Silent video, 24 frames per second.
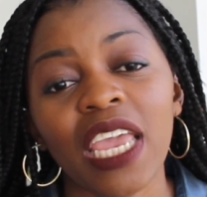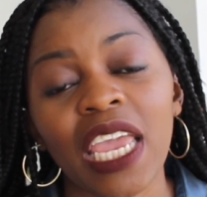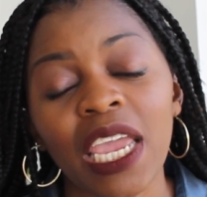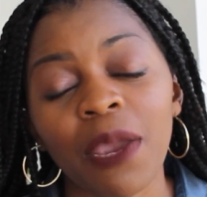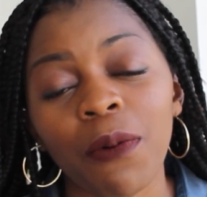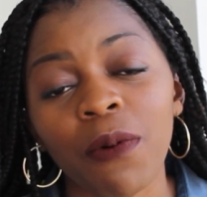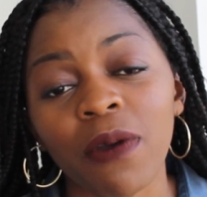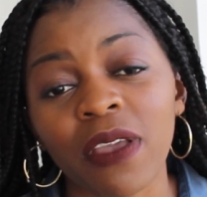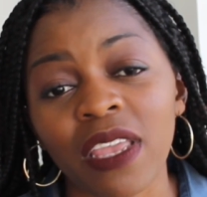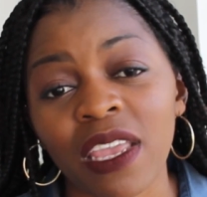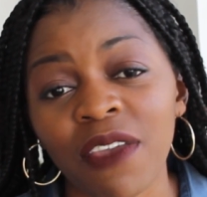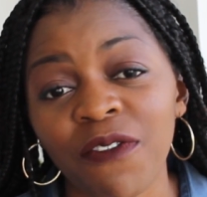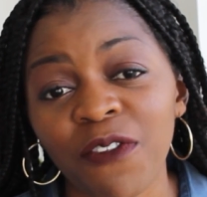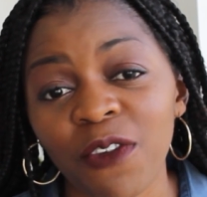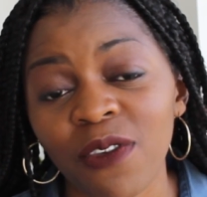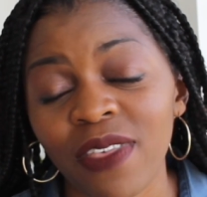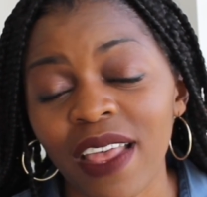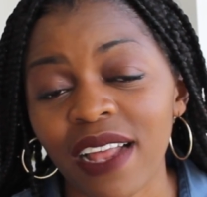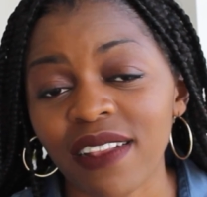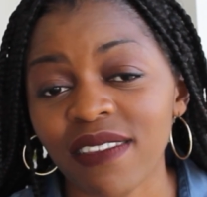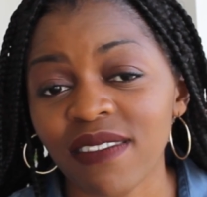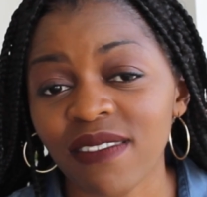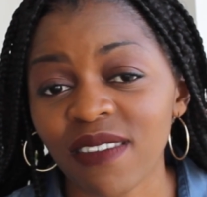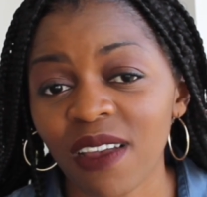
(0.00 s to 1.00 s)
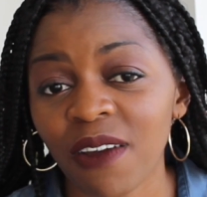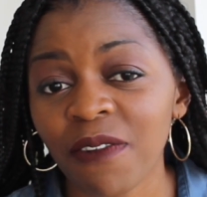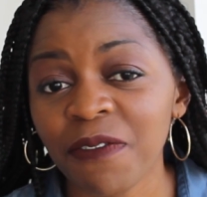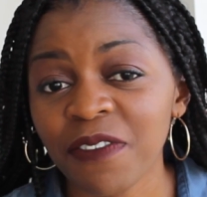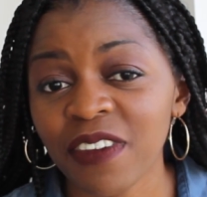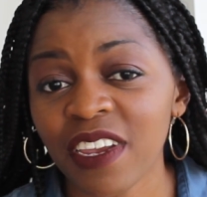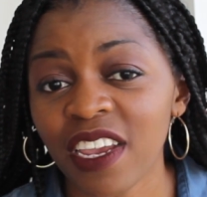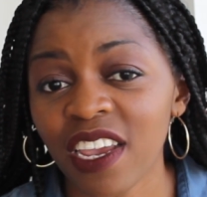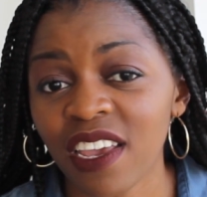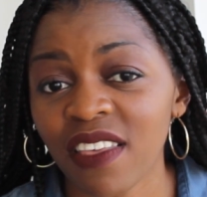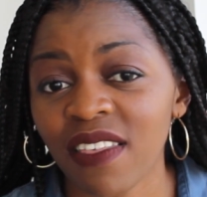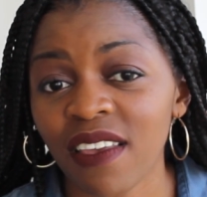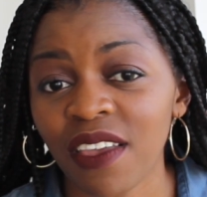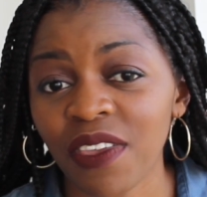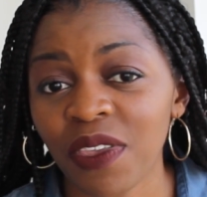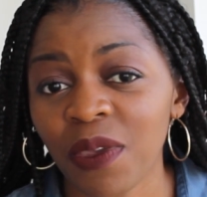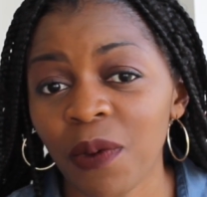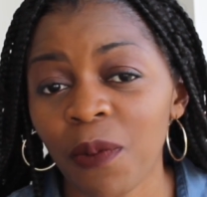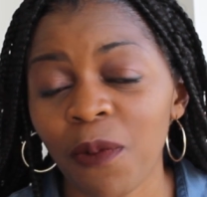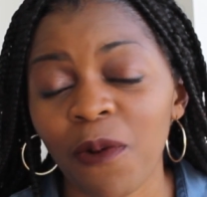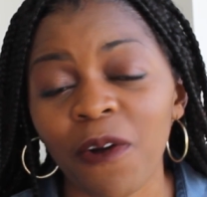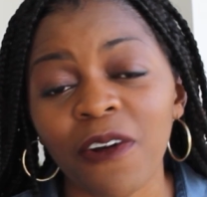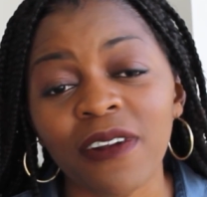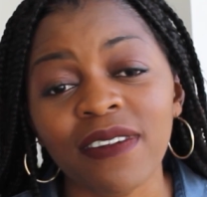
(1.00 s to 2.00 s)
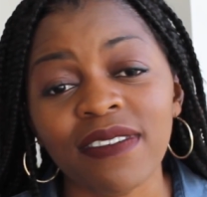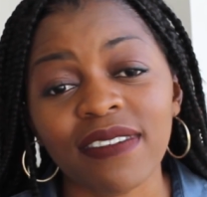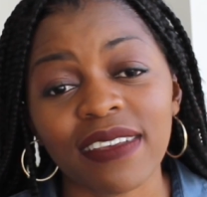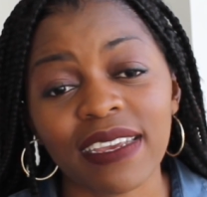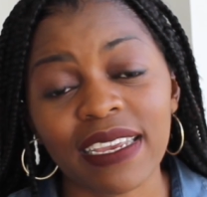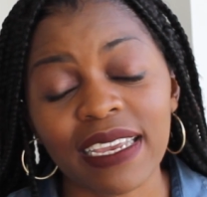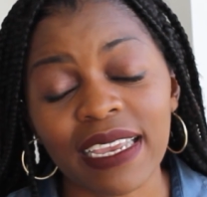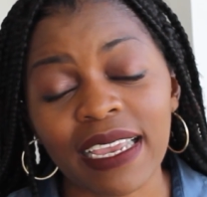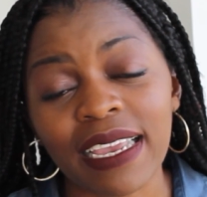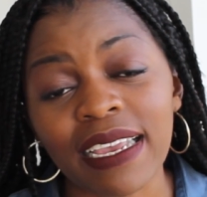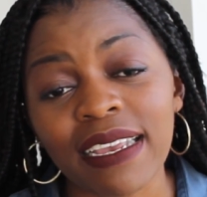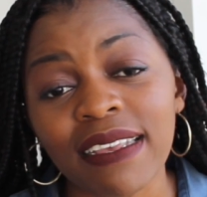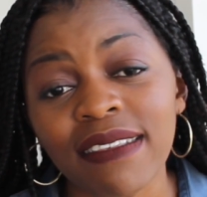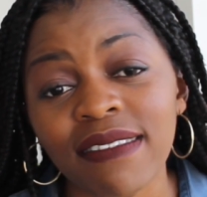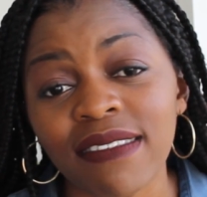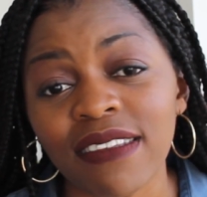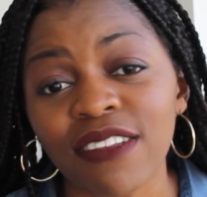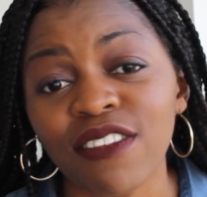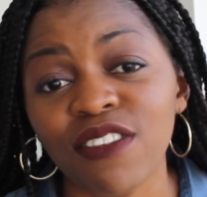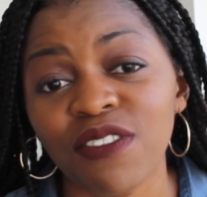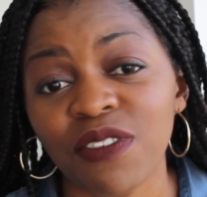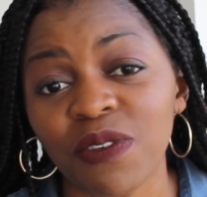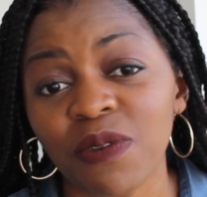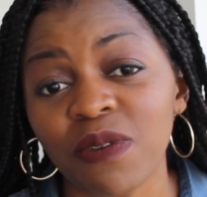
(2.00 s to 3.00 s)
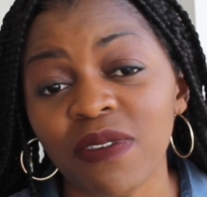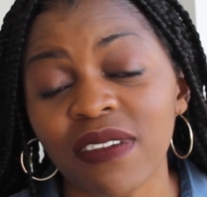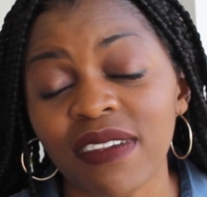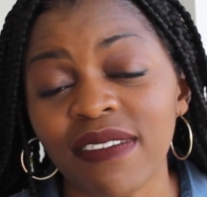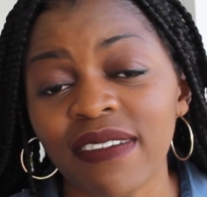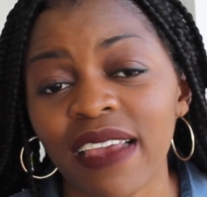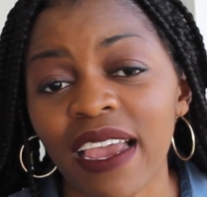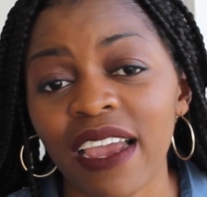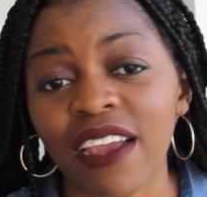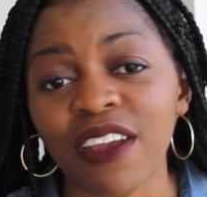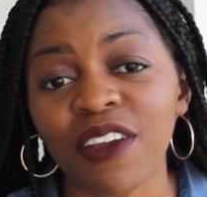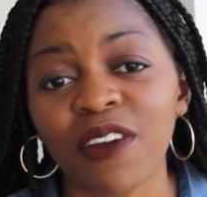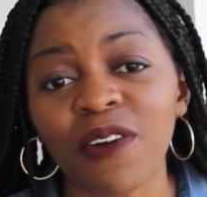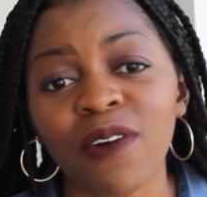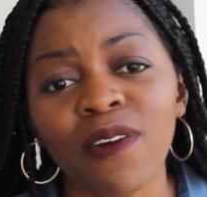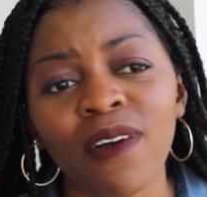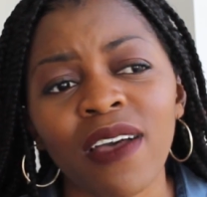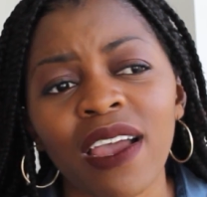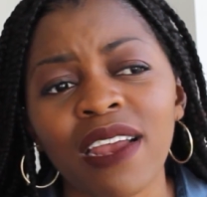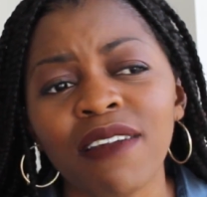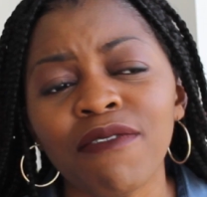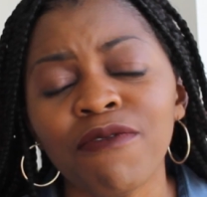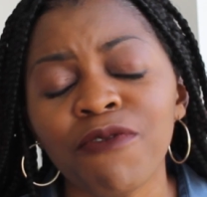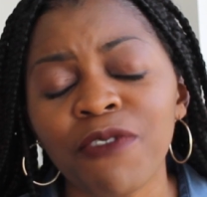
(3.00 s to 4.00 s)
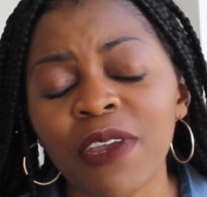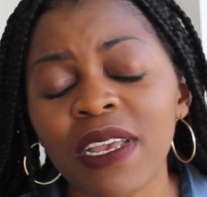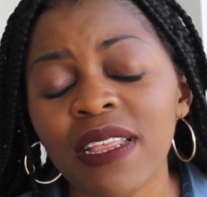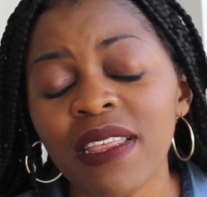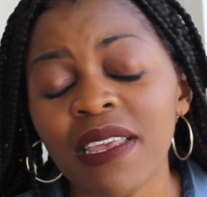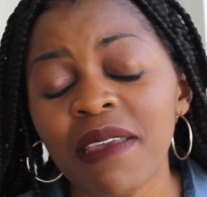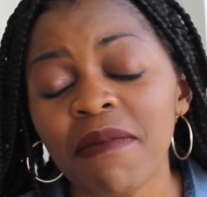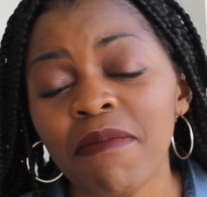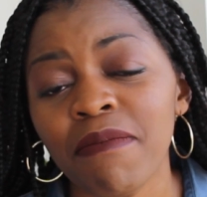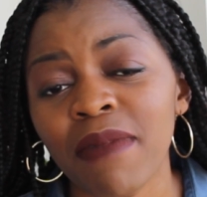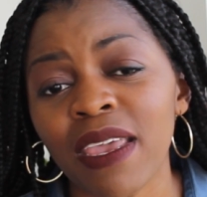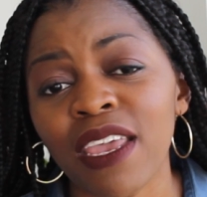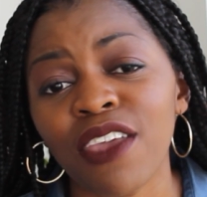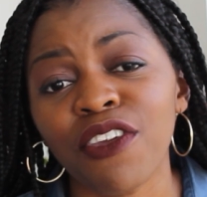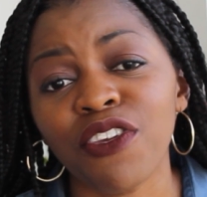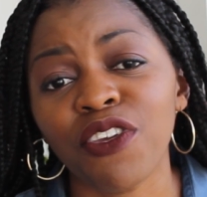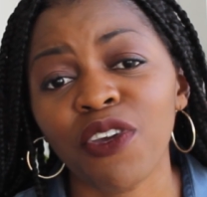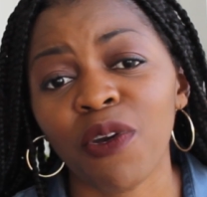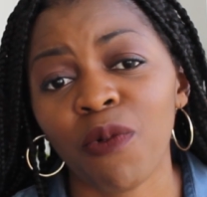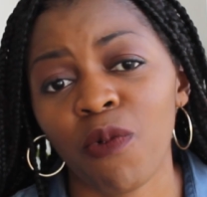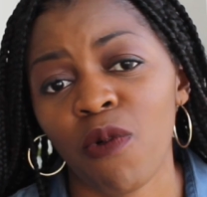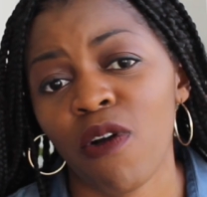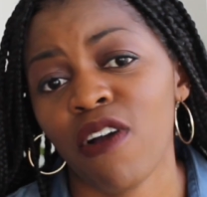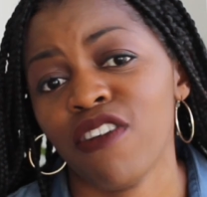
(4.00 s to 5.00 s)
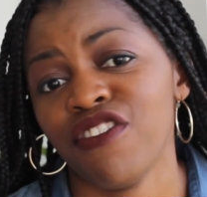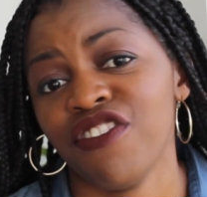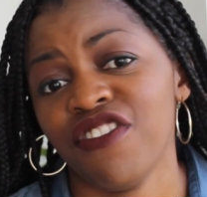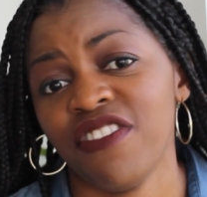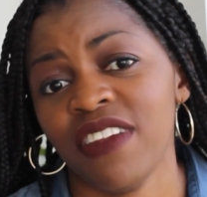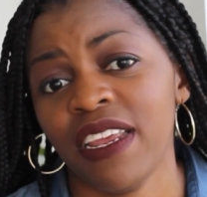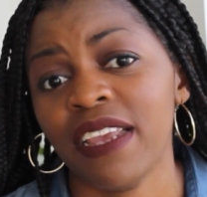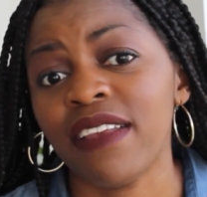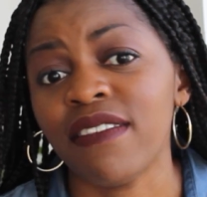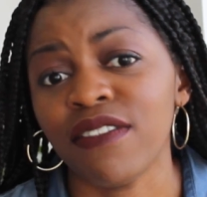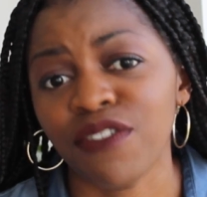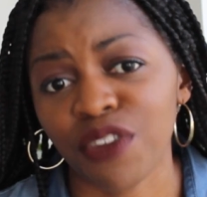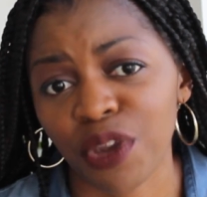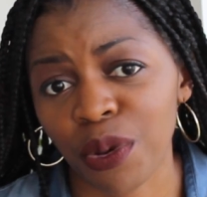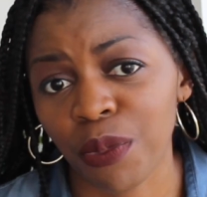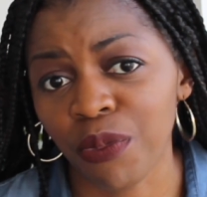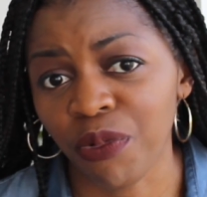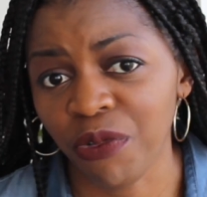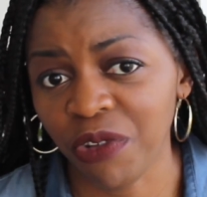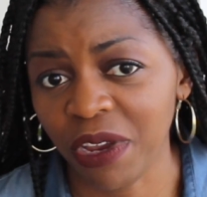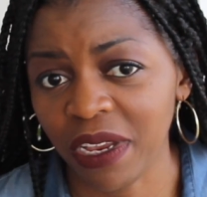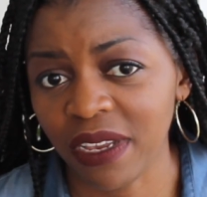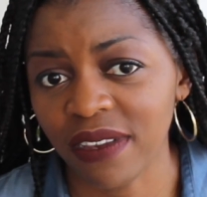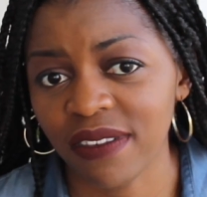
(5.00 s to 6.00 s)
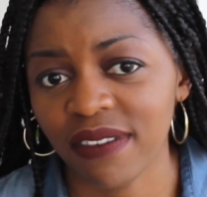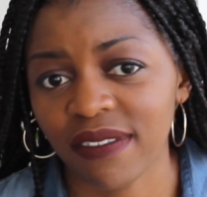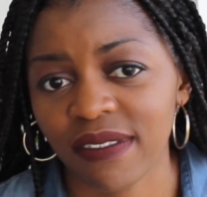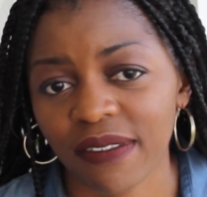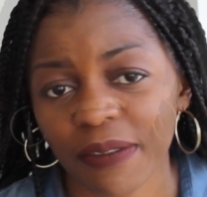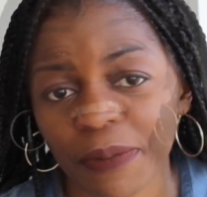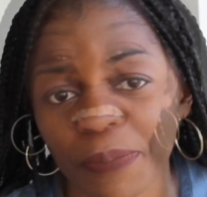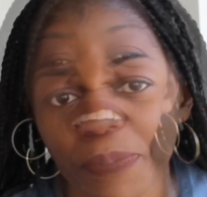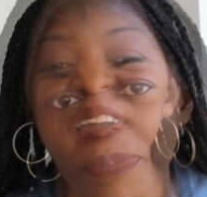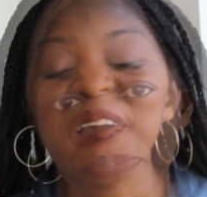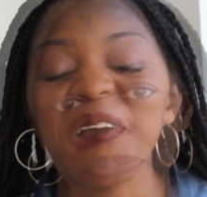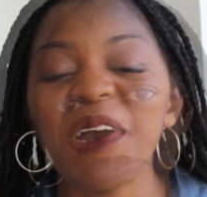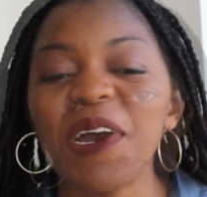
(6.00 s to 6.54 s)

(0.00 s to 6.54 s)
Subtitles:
It will give you that soft hair that you want, easy to detangle, and really make your wash days a breeze.